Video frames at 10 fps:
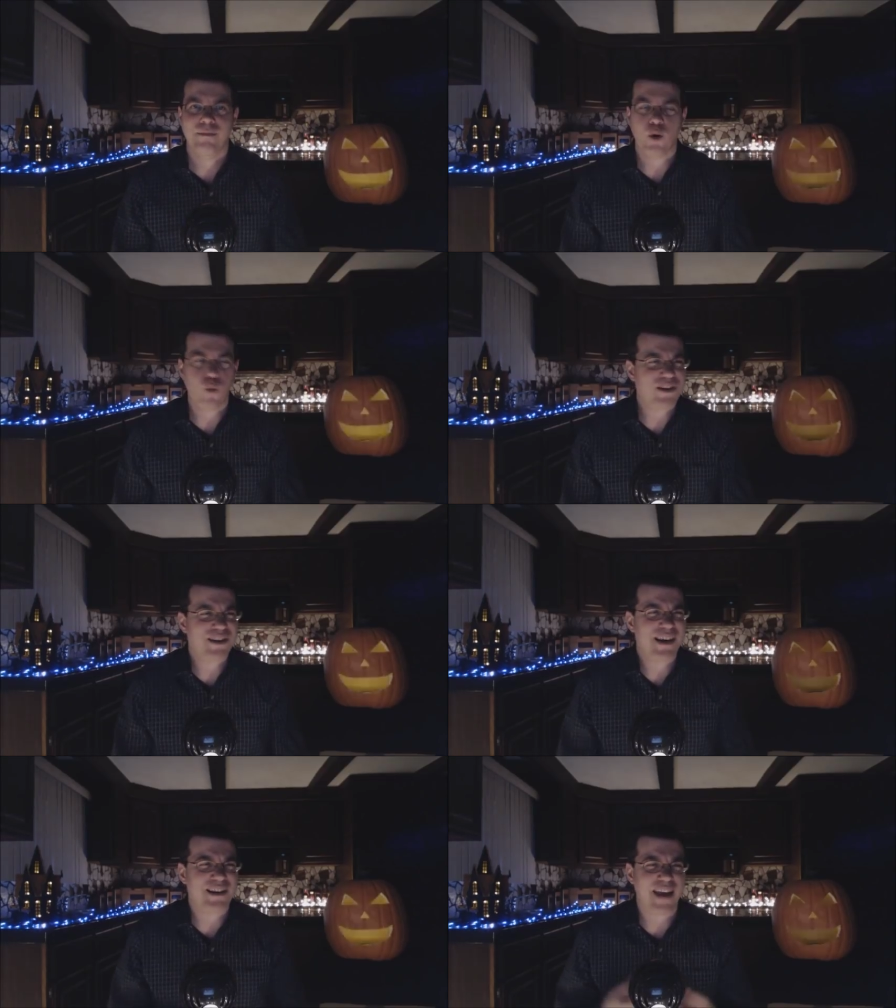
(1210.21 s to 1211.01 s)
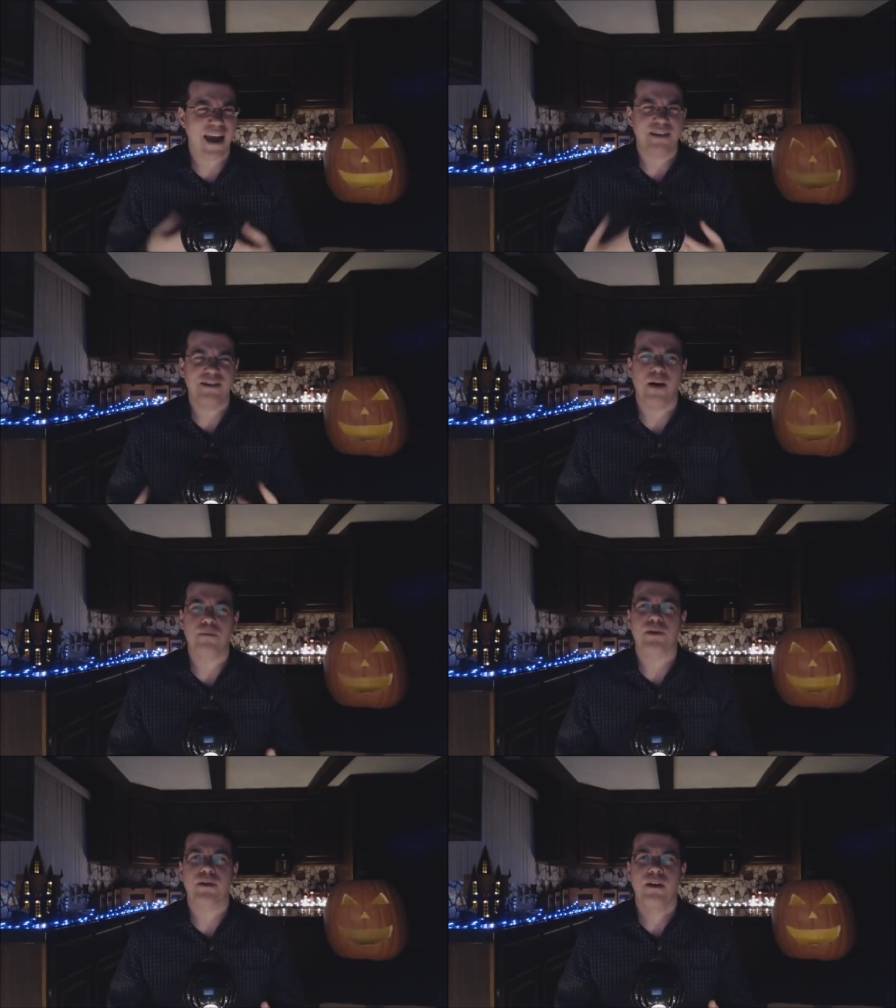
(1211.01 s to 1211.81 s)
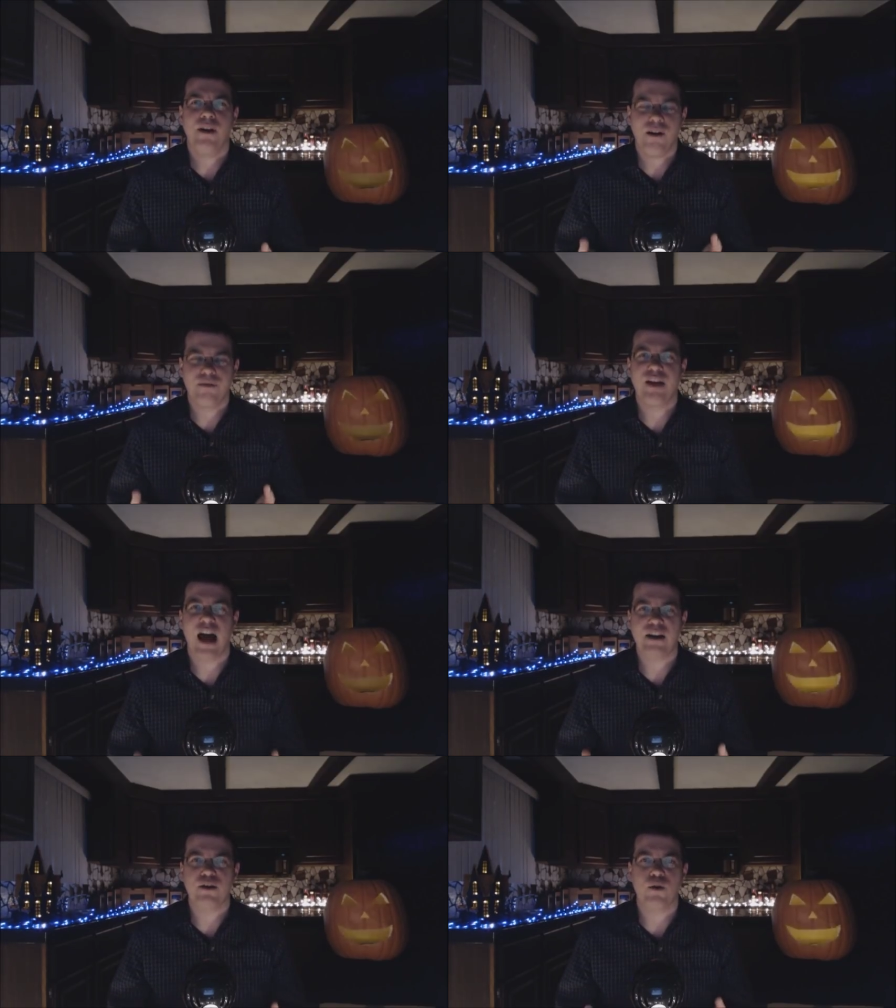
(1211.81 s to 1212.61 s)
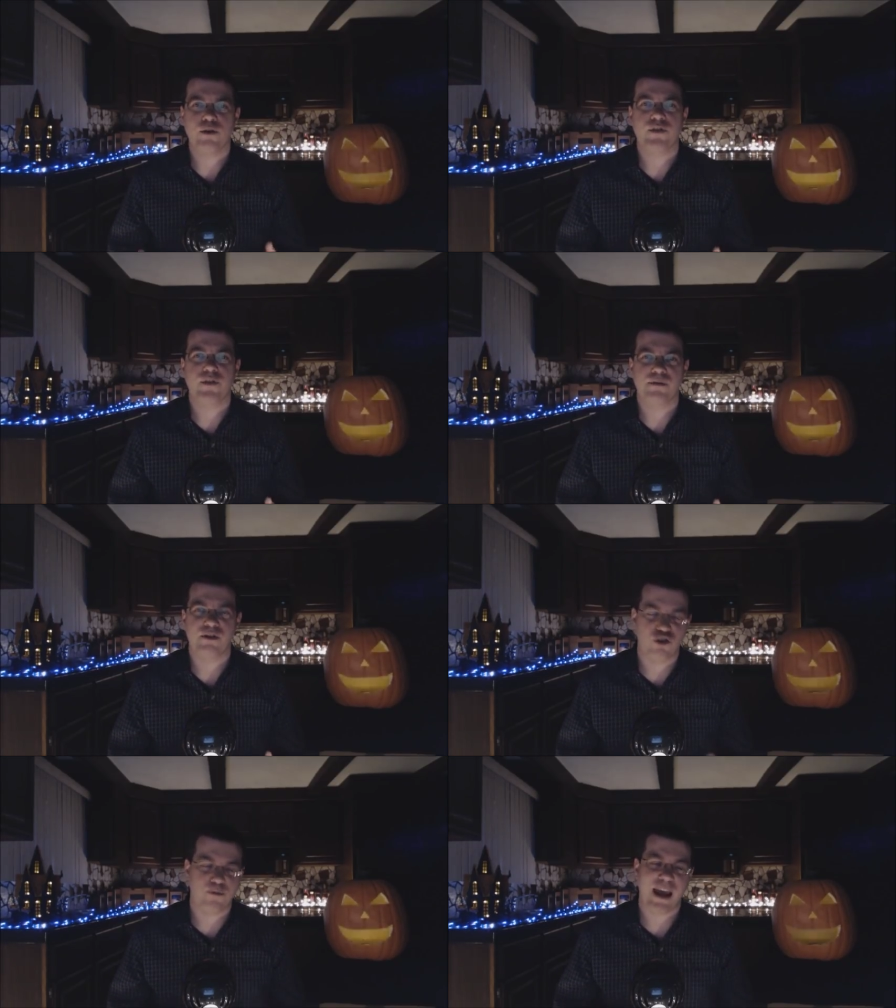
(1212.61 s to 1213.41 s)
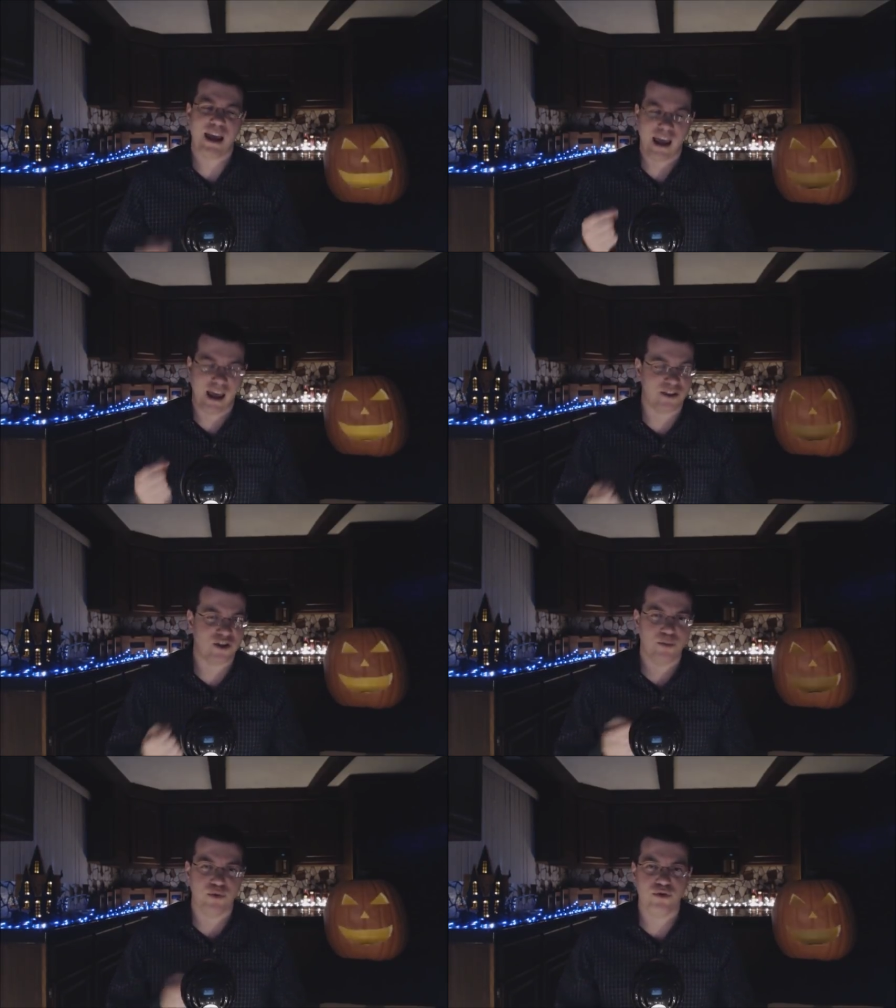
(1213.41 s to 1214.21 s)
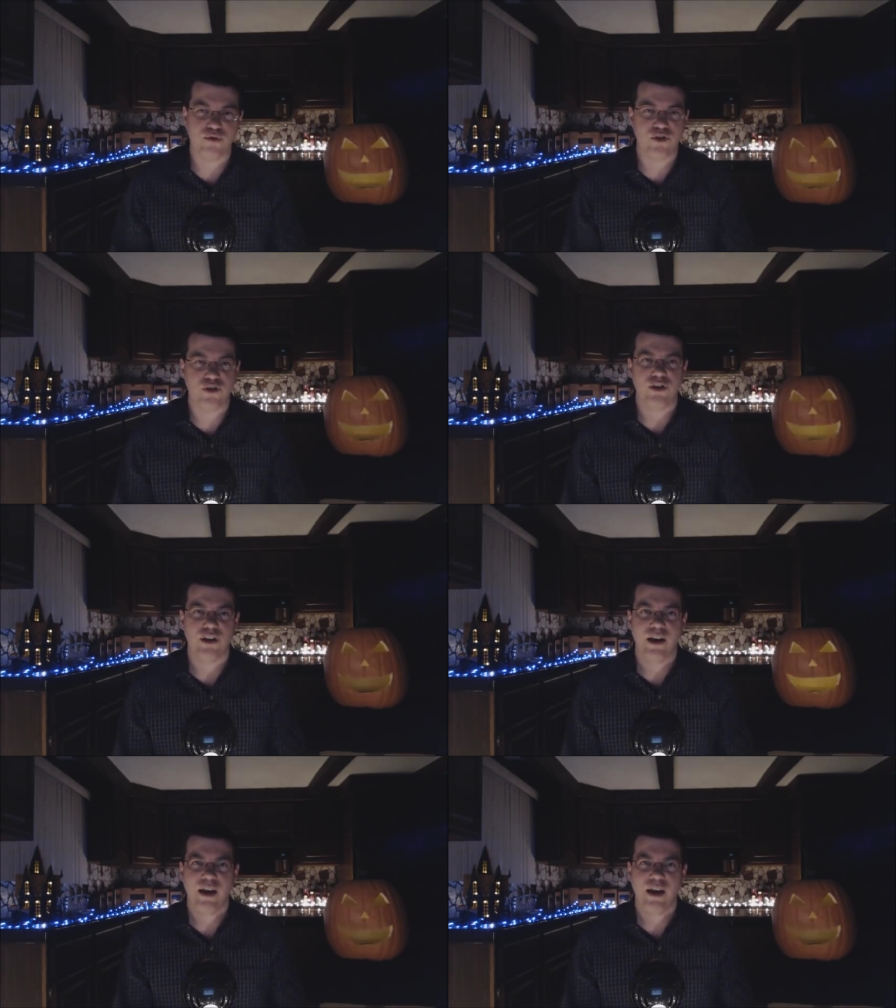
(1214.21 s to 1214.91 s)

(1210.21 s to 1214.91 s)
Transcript: You know, what's the exact number of non-ghost films that Japan has to produce